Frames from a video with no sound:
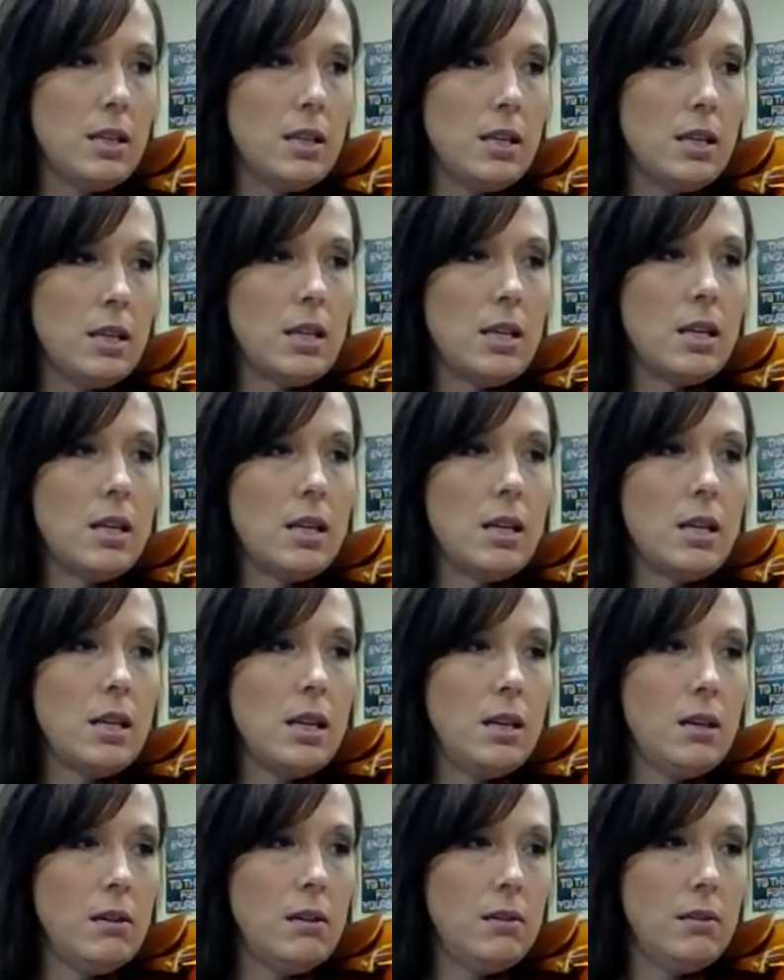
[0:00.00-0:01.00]

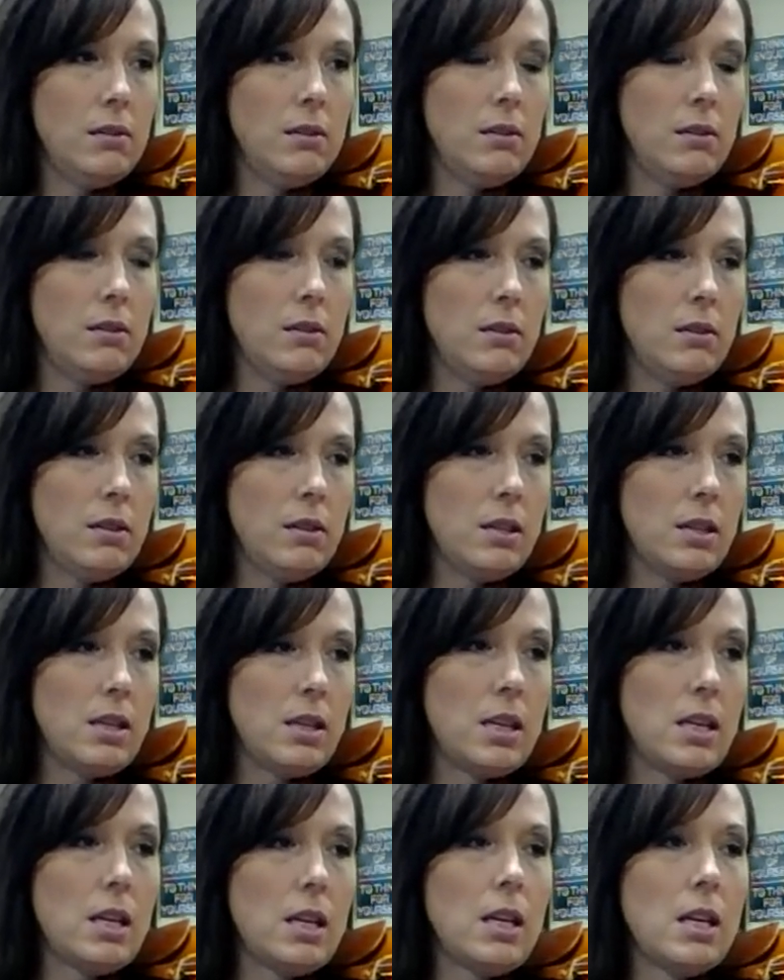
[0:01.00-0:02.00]
E,
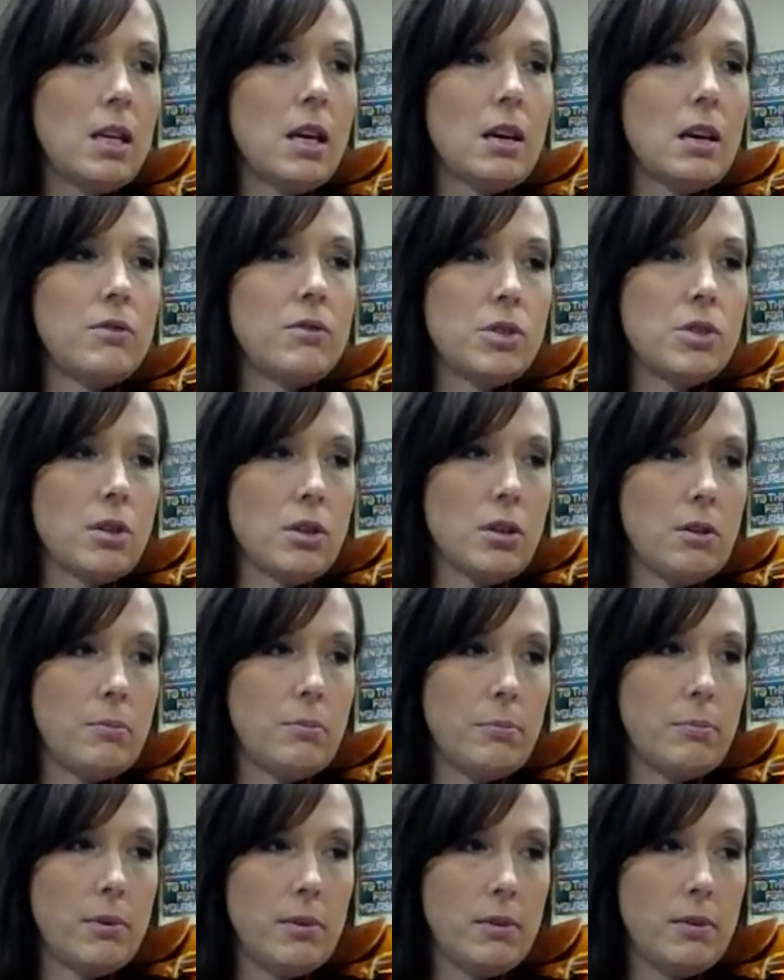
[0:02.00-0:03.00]
E, F
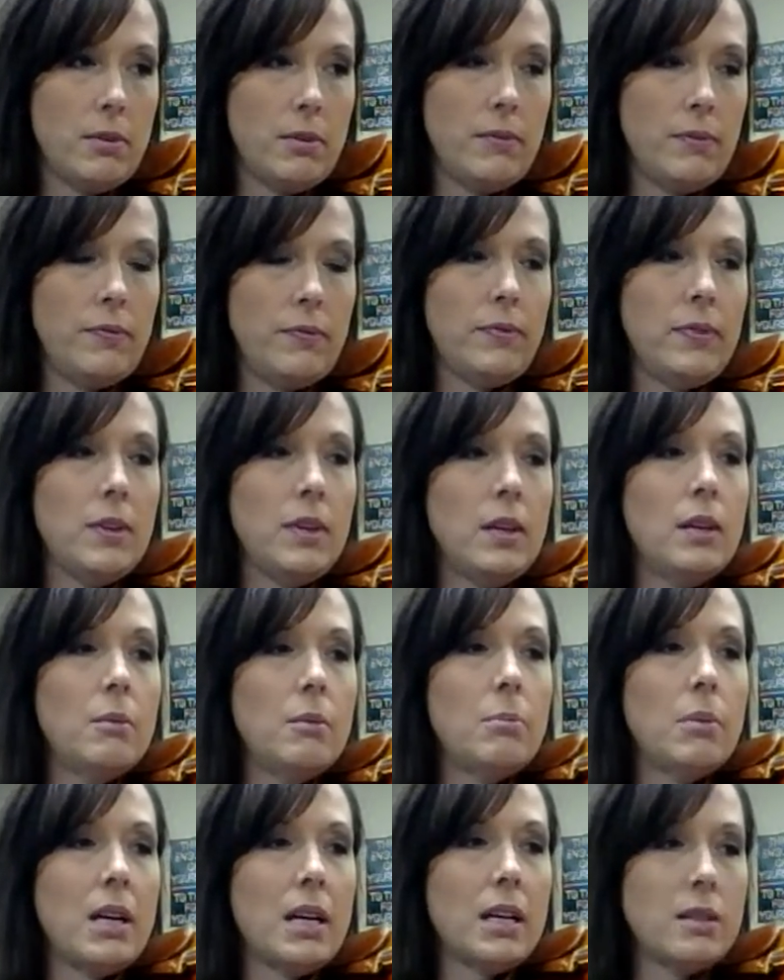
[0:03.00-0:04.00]
sharp.
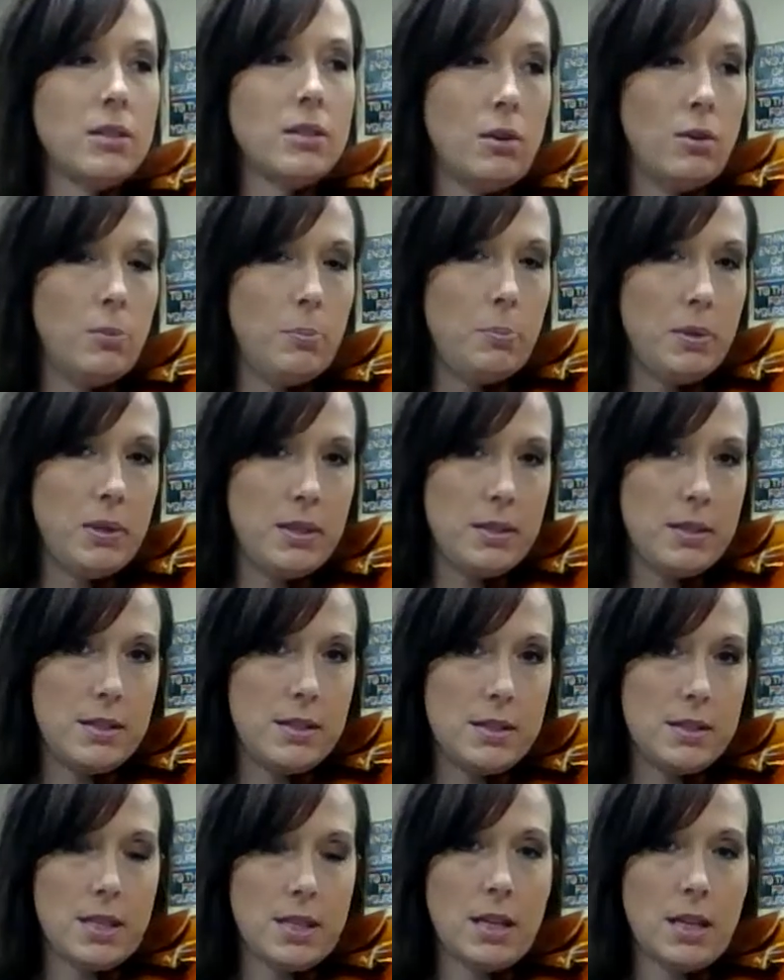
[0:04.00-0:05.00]
Back to
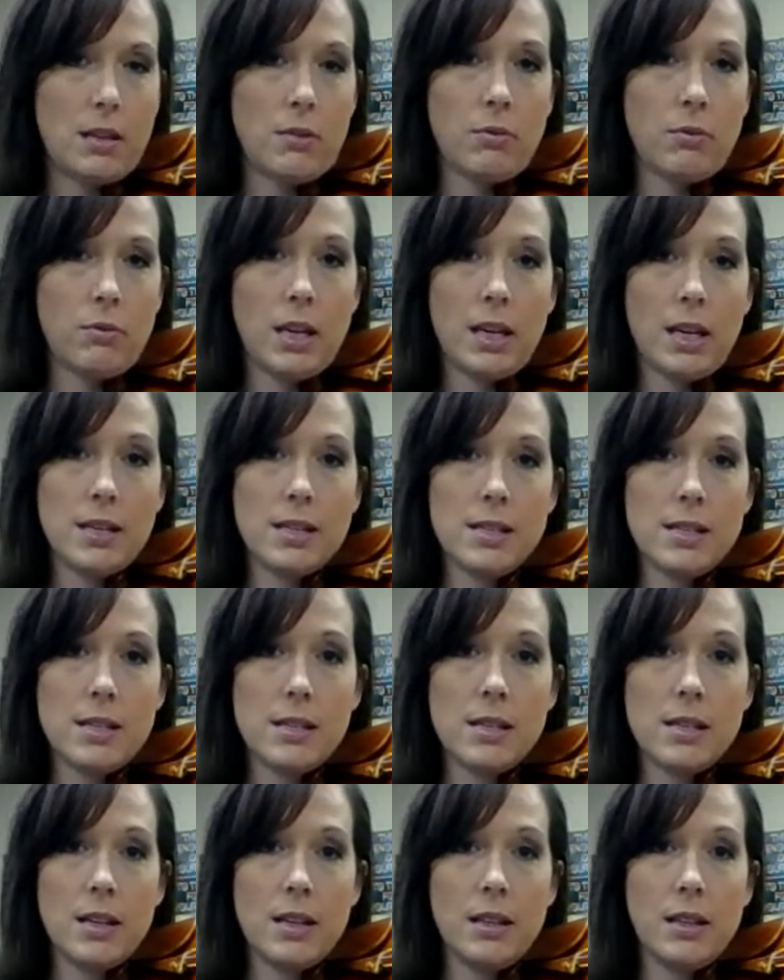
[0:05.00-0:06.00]
open D,
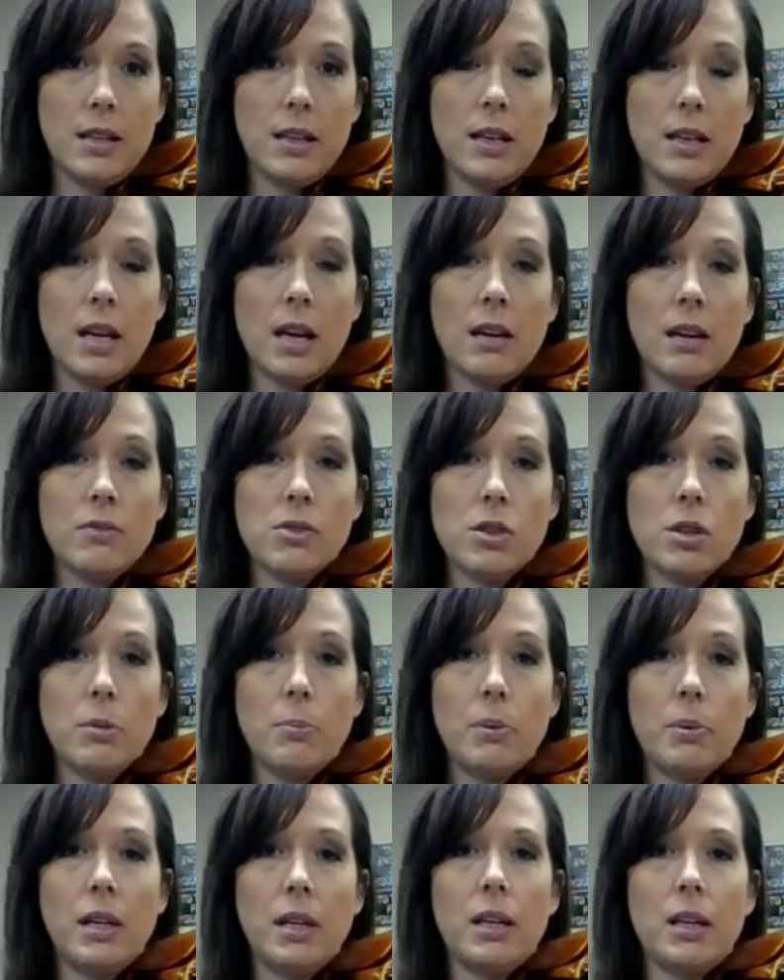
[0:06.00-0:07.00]
rest, and then F
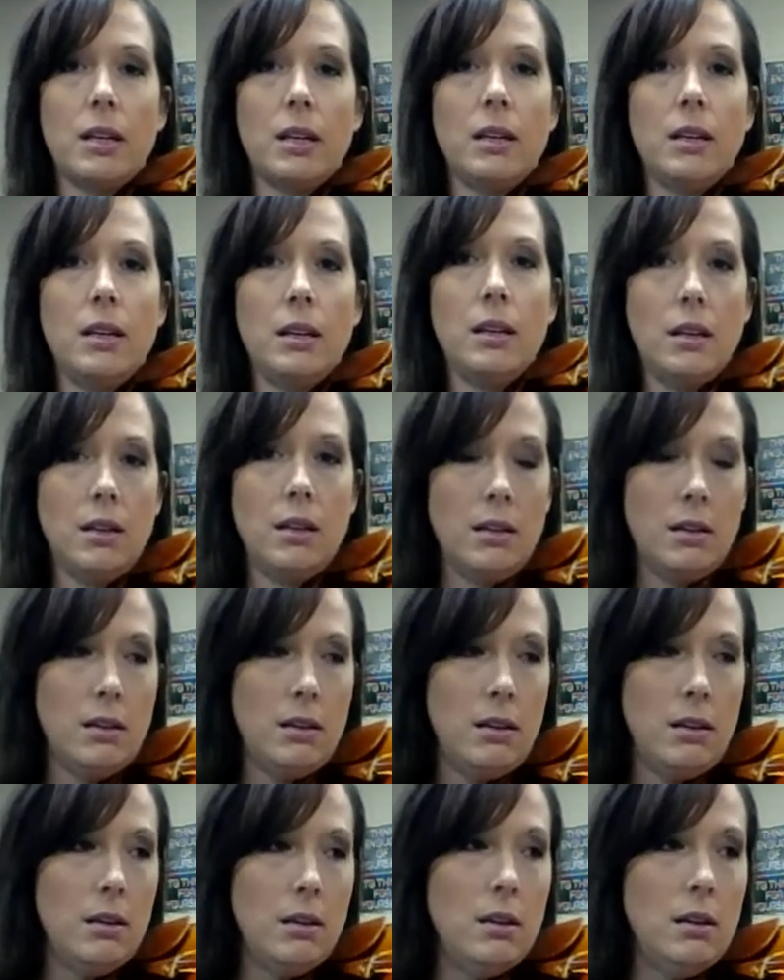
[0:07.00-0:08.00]
sharp again.
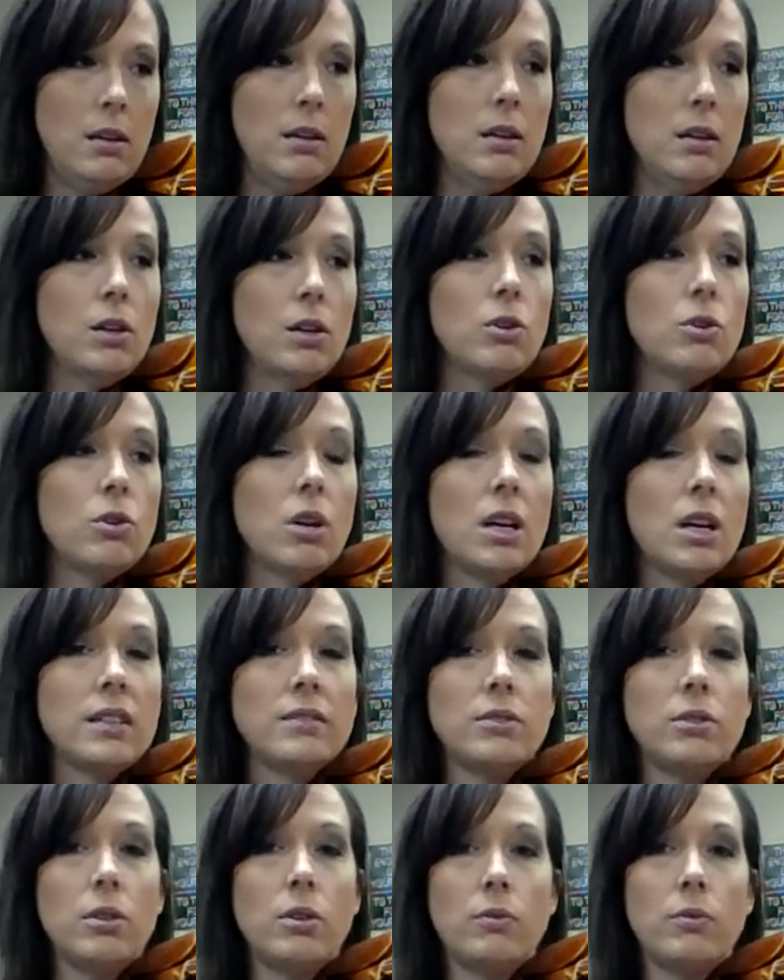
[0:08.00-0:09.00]

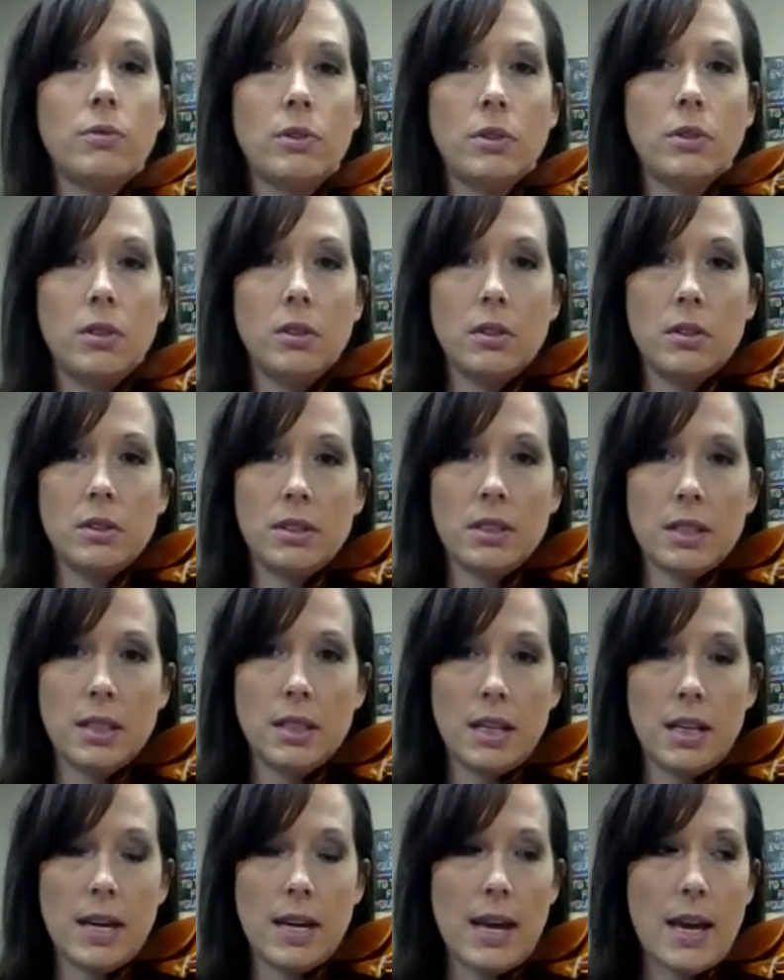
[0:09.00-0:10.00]
Cross over to
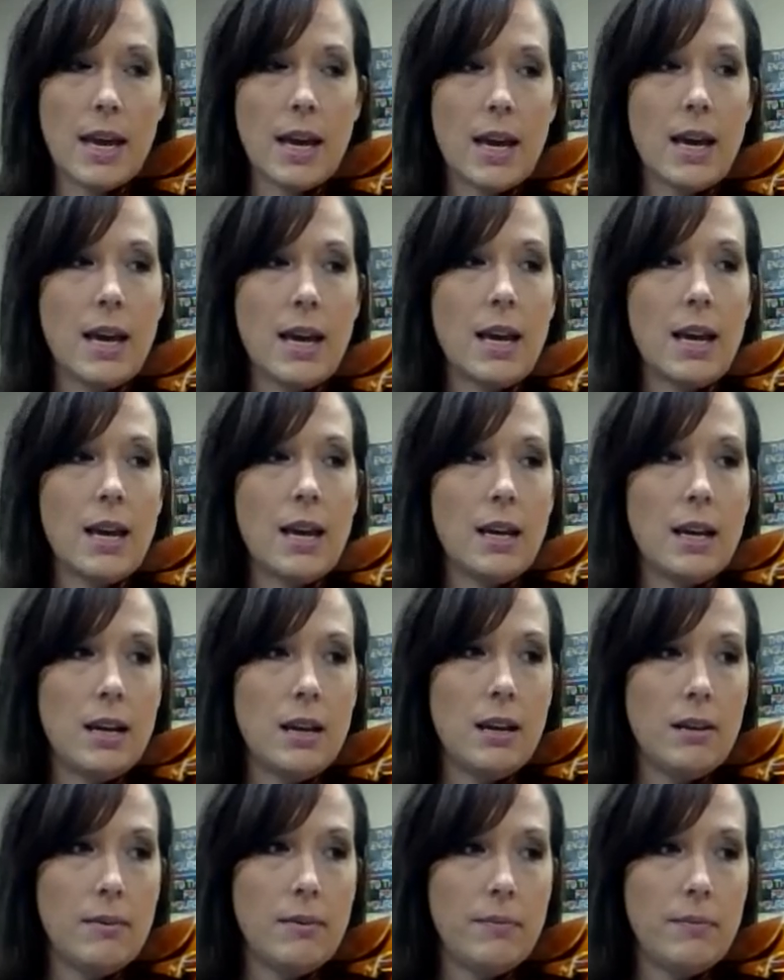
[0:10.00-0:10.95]
A,